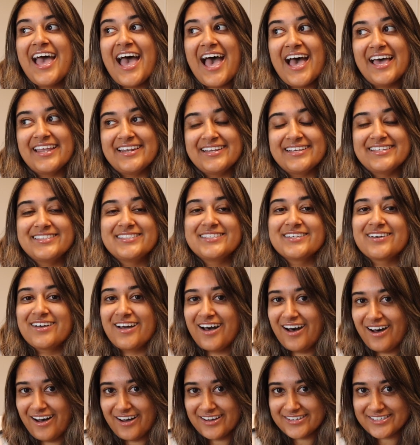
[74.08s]
headed to
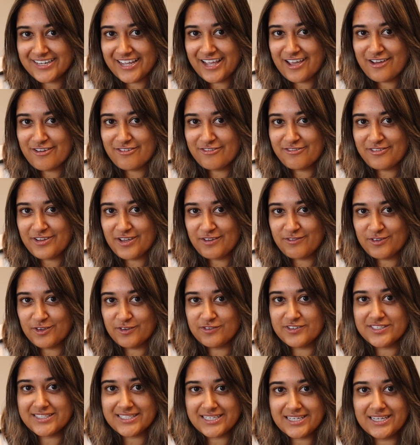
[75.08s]
Cardiff. If
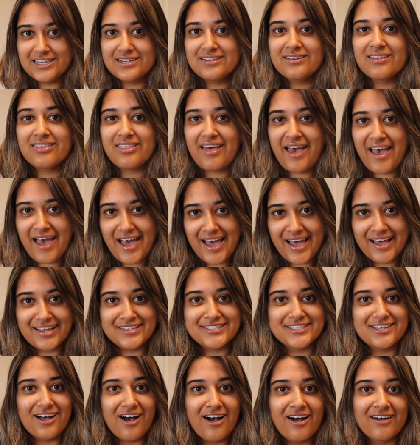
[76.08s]
you've seen the hair
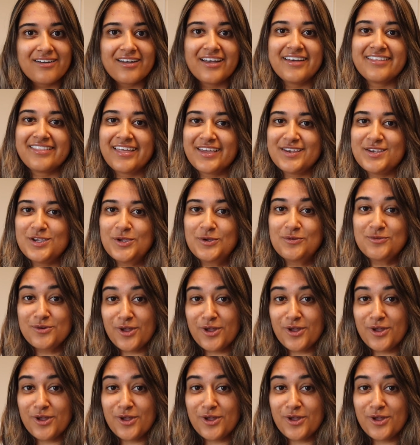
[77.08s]
saga, then you